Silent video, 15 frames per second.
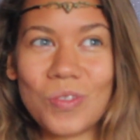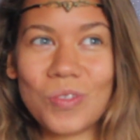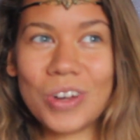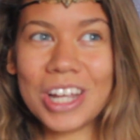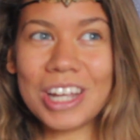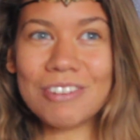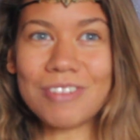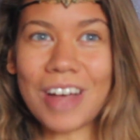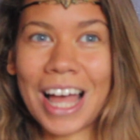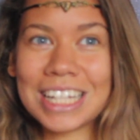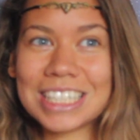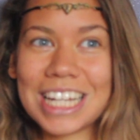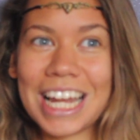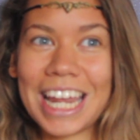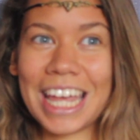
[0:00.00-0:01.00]
we've
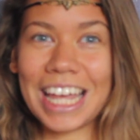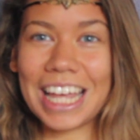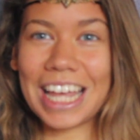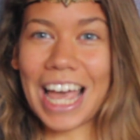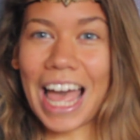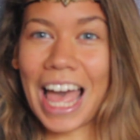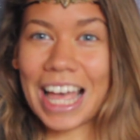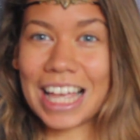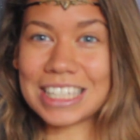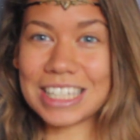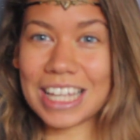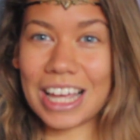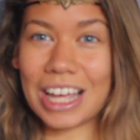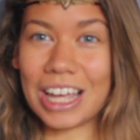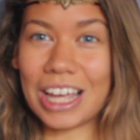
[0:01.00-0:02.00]
actually, as
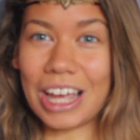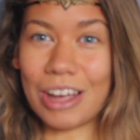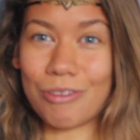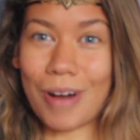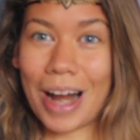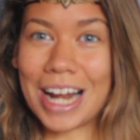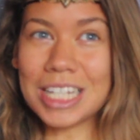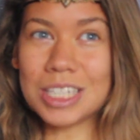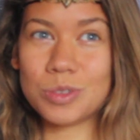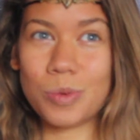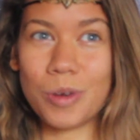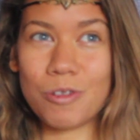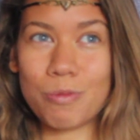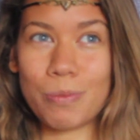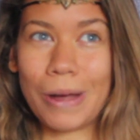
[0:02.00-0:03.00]
a race,
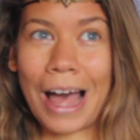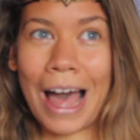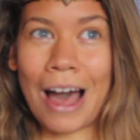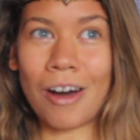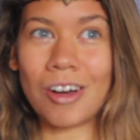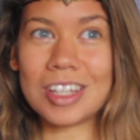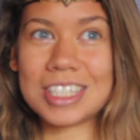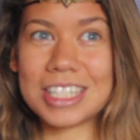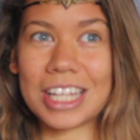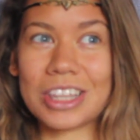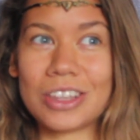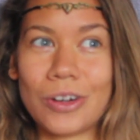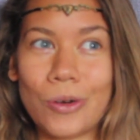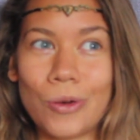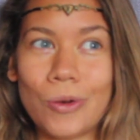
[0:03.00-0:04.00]
we've put out a
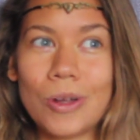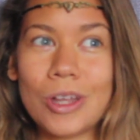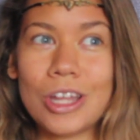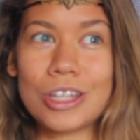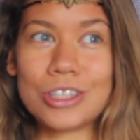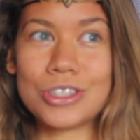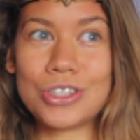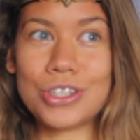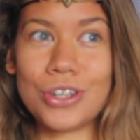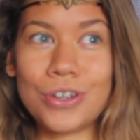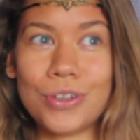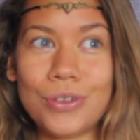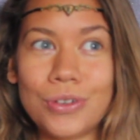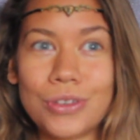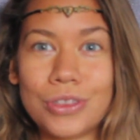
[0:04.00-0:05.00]
signal
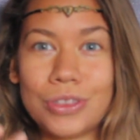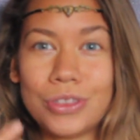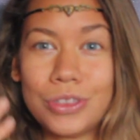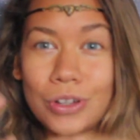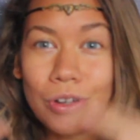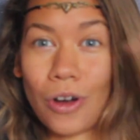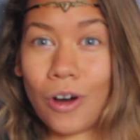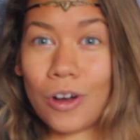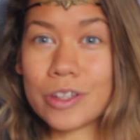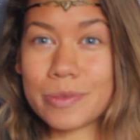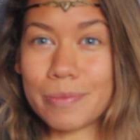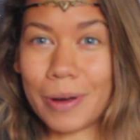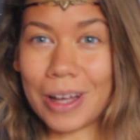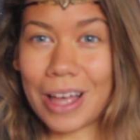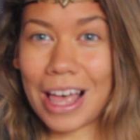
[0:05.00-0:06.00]
to the
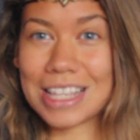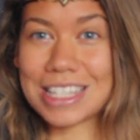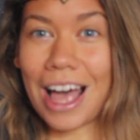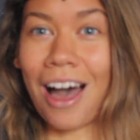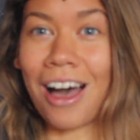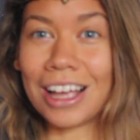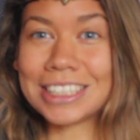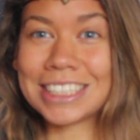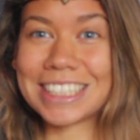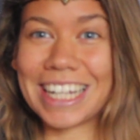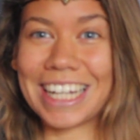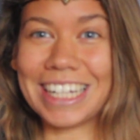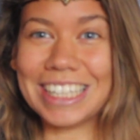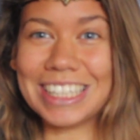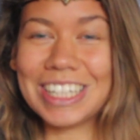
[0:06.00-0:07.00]
cosmos
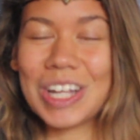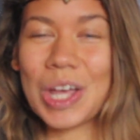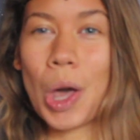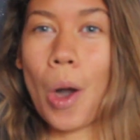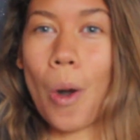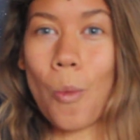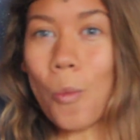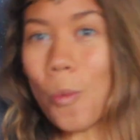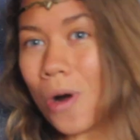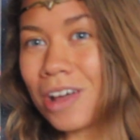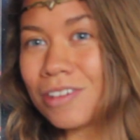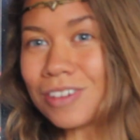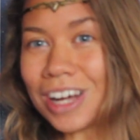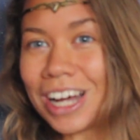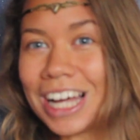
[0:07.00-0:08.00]
asking
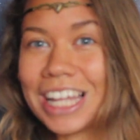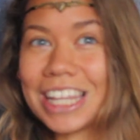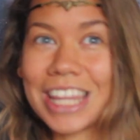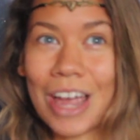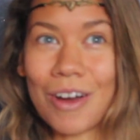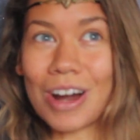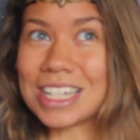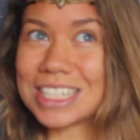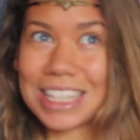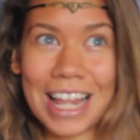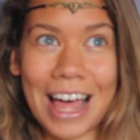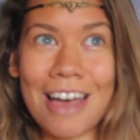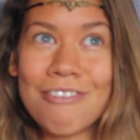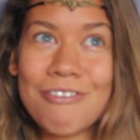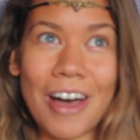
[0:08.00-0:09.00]
whether there is
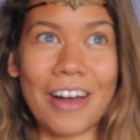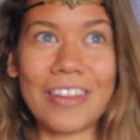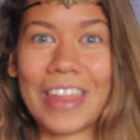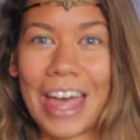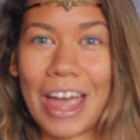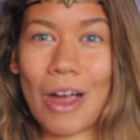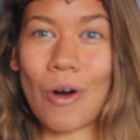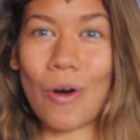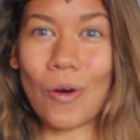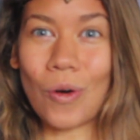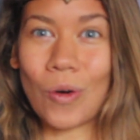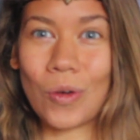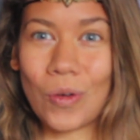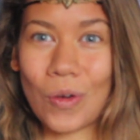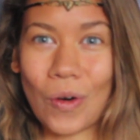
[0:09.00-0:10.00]
life out there
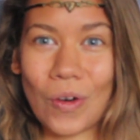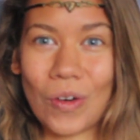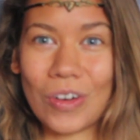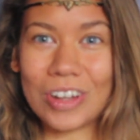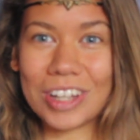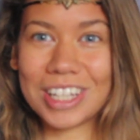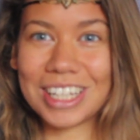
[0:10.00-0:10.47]
or not.